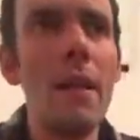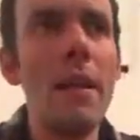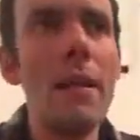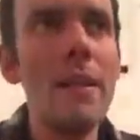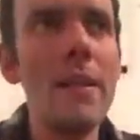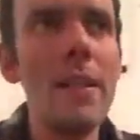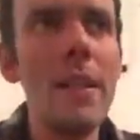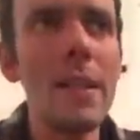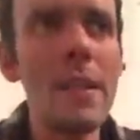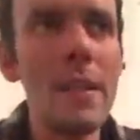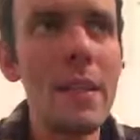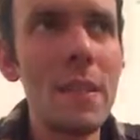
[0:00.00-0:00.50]

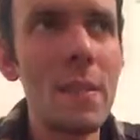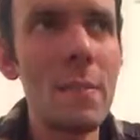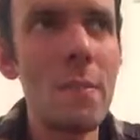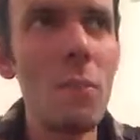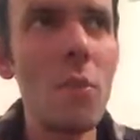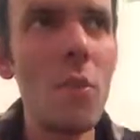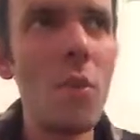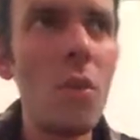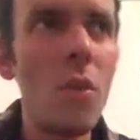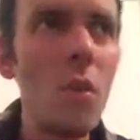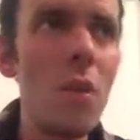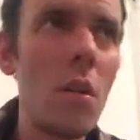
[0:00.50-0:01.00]
this is
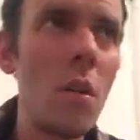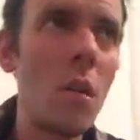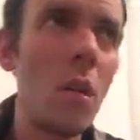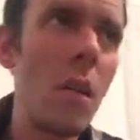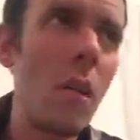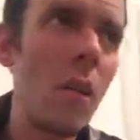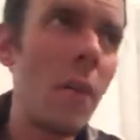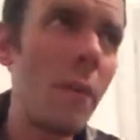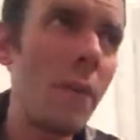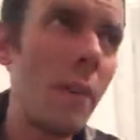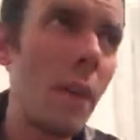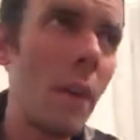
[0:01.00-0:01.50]
more
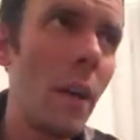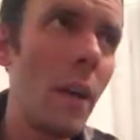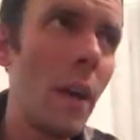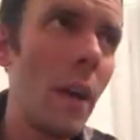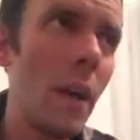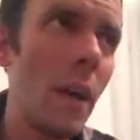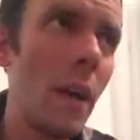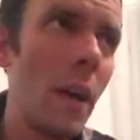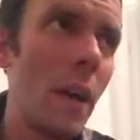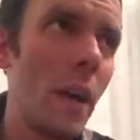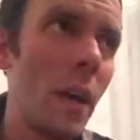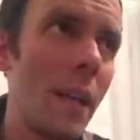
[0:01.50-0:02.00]
of
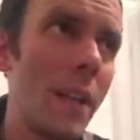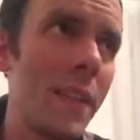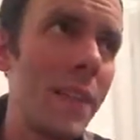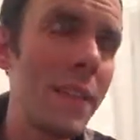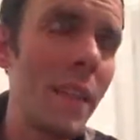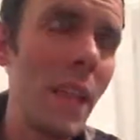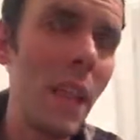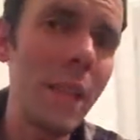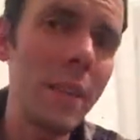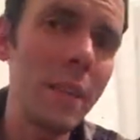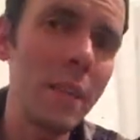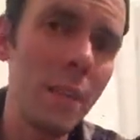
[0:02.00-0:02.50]
a
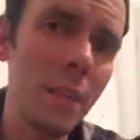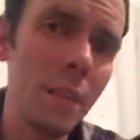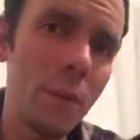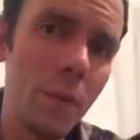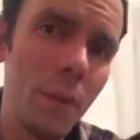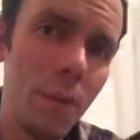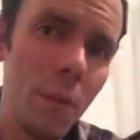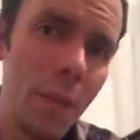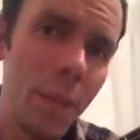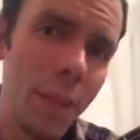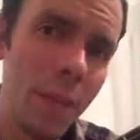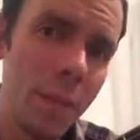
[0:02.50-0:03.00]
standard
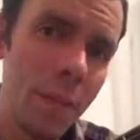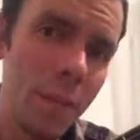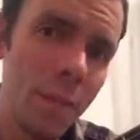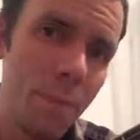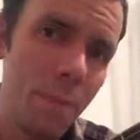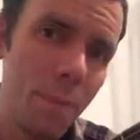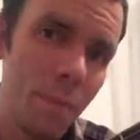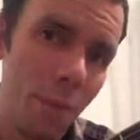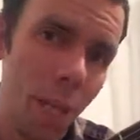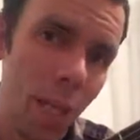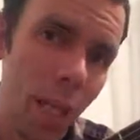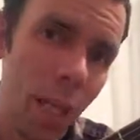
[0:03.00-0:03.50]
for
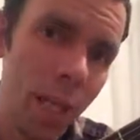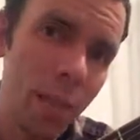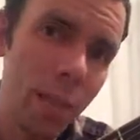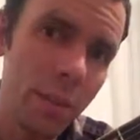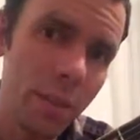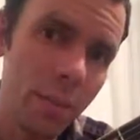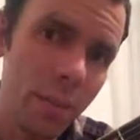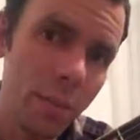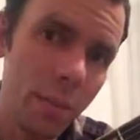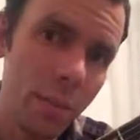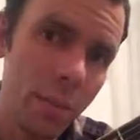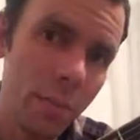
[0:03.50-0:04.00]
each
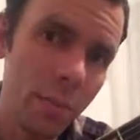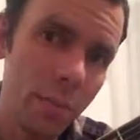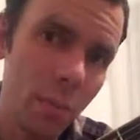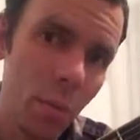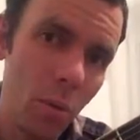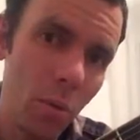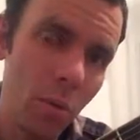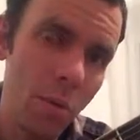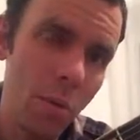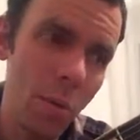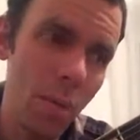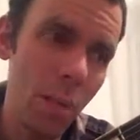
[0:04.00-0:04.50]
brand
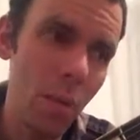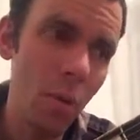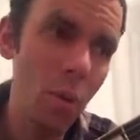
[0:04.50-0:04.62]
mostly,